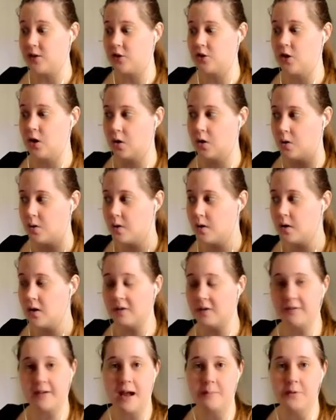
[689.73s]
So
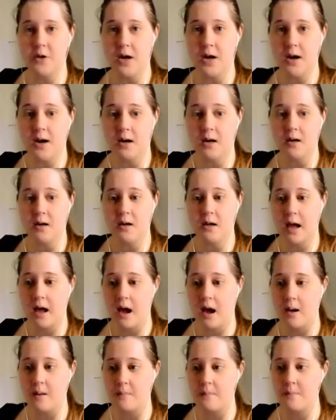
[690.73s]
off camera,
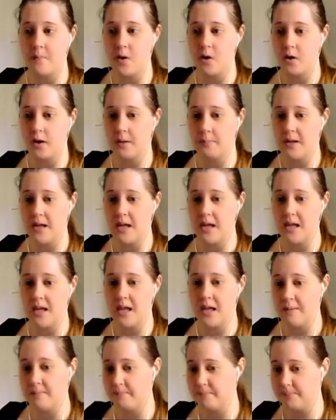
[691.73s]
I'm gonna
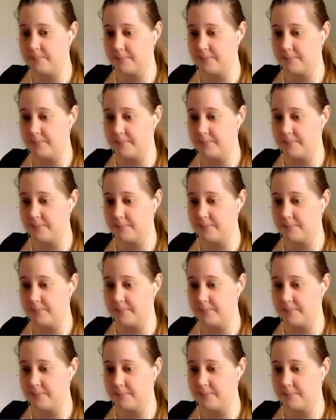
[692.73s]
be